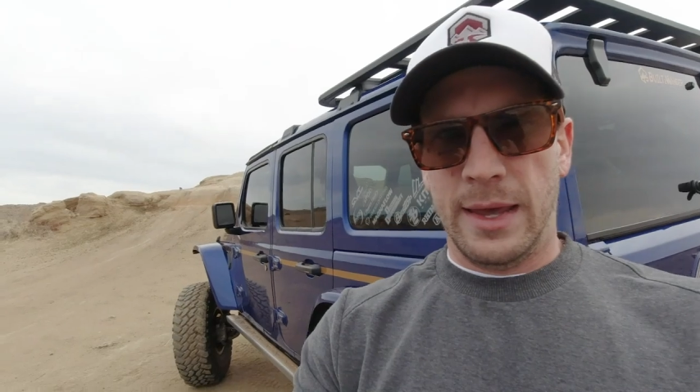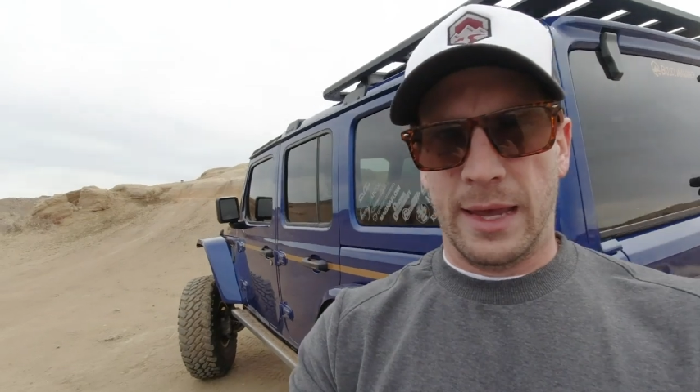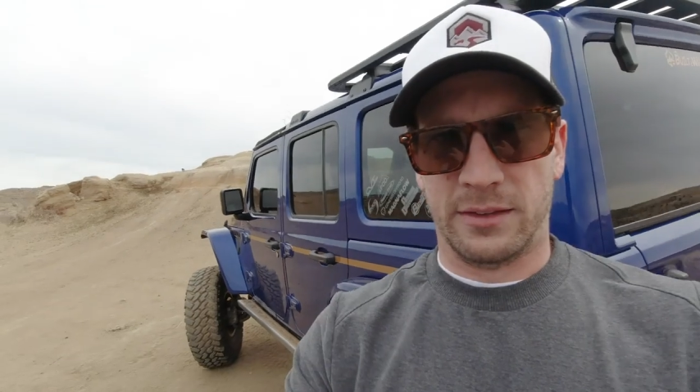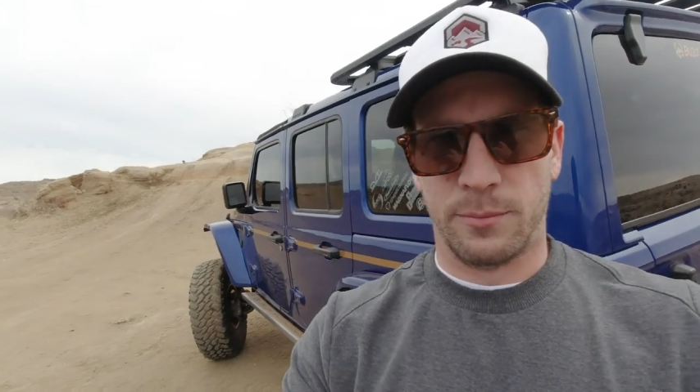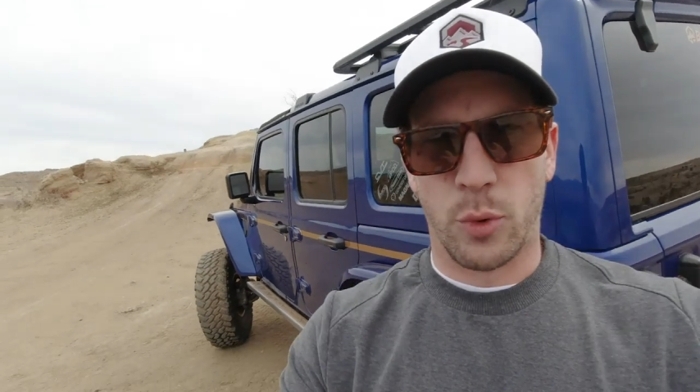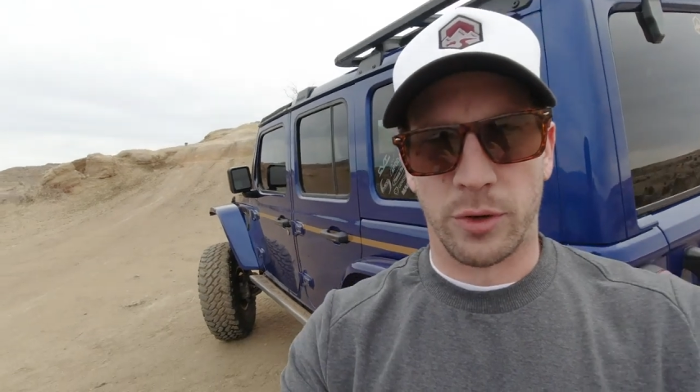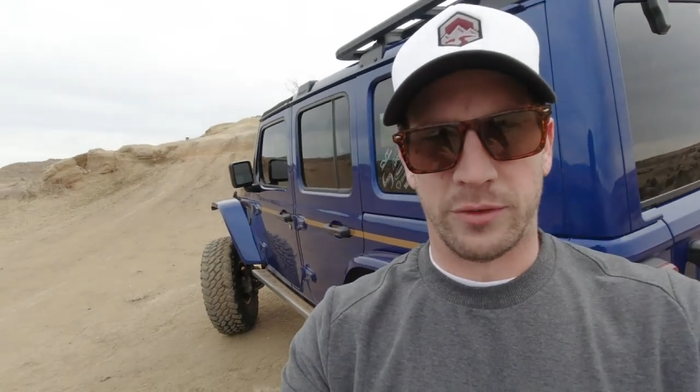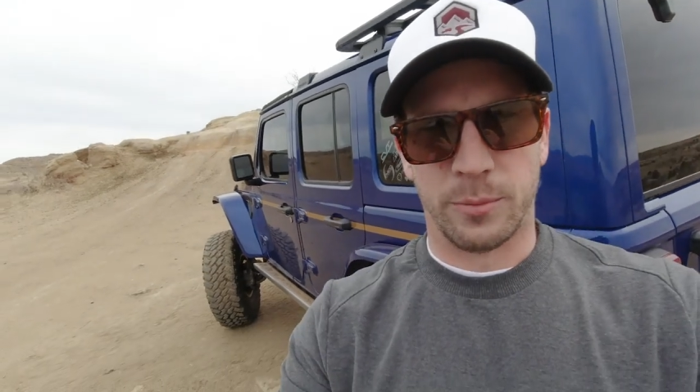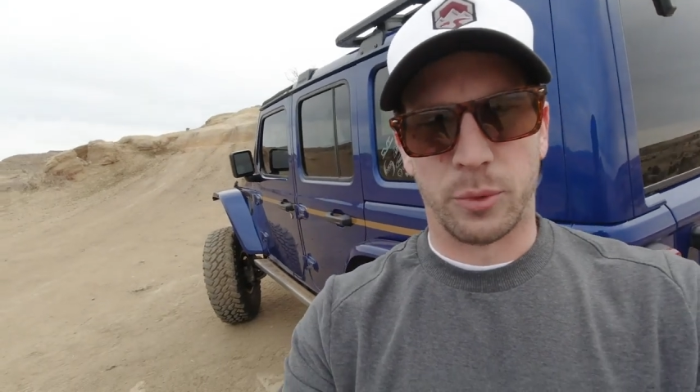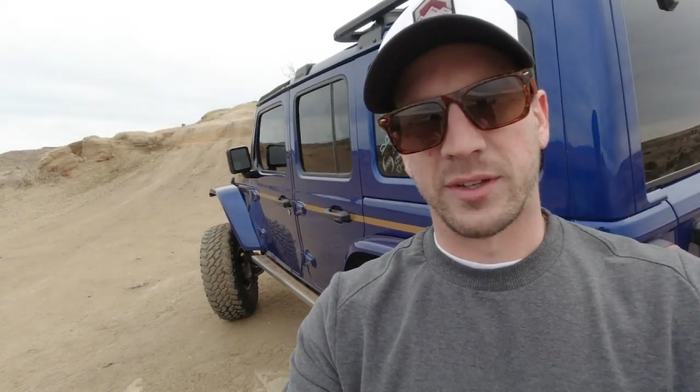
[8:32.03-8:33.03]
it's
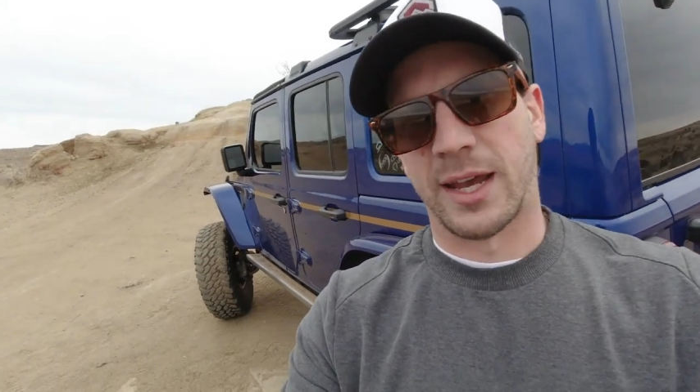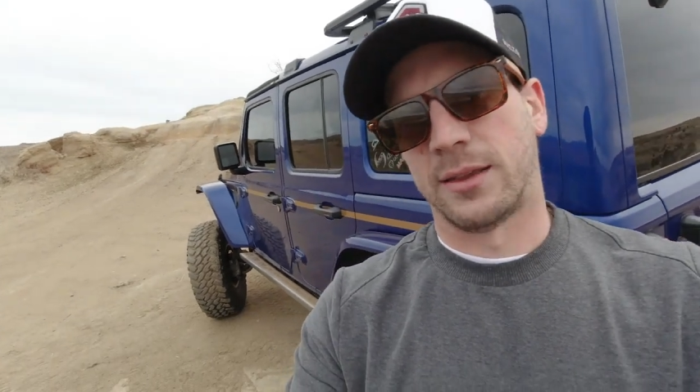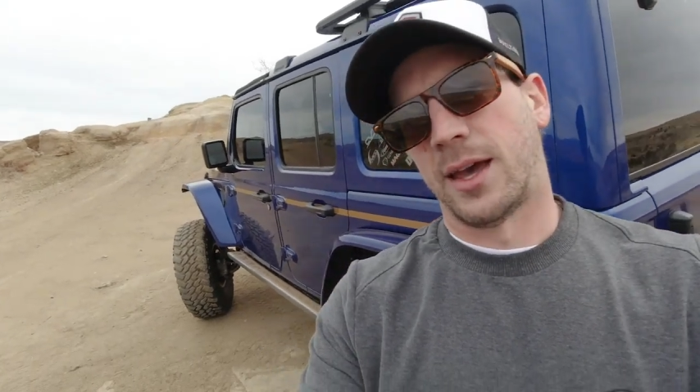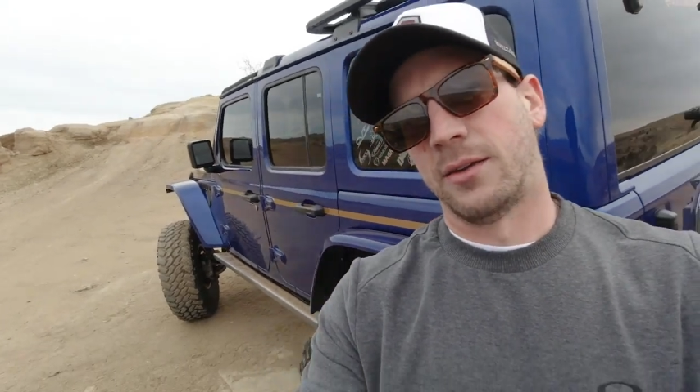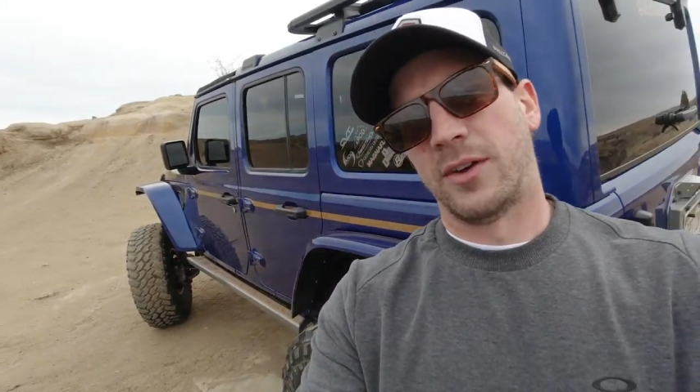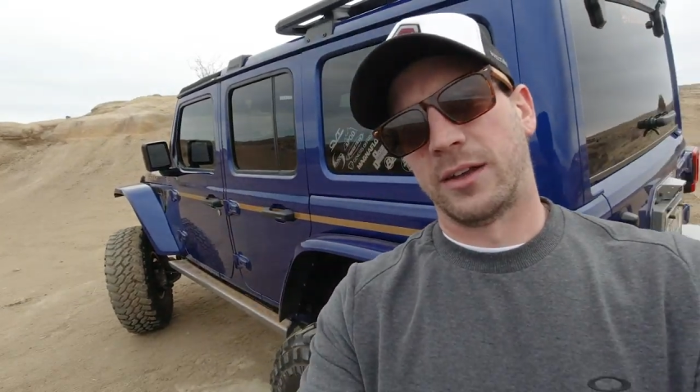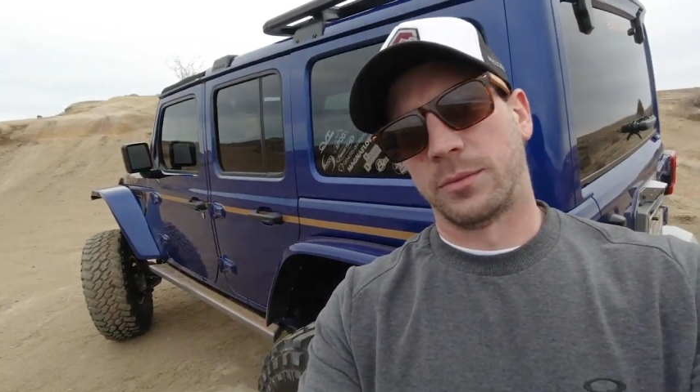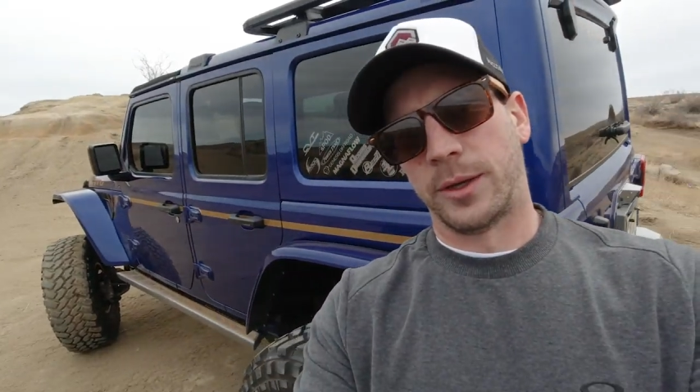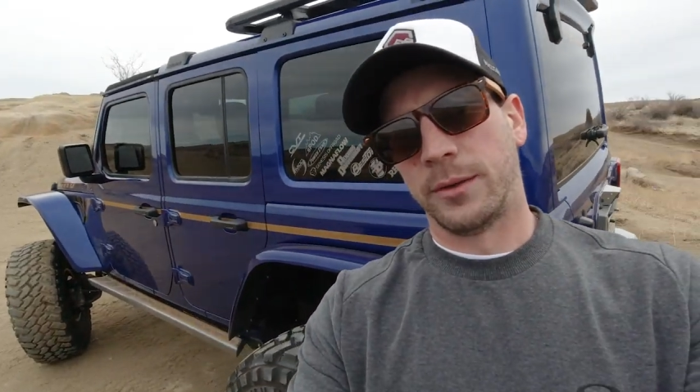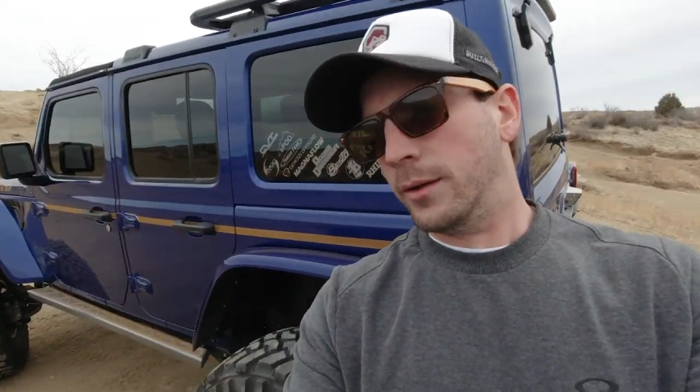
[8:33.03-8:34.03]
important to protect that
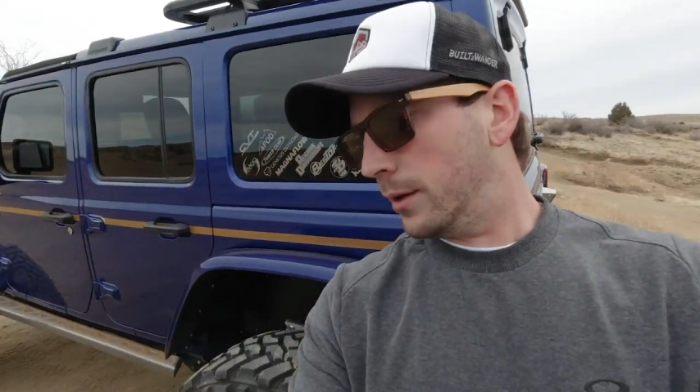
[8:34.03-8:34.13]
investment.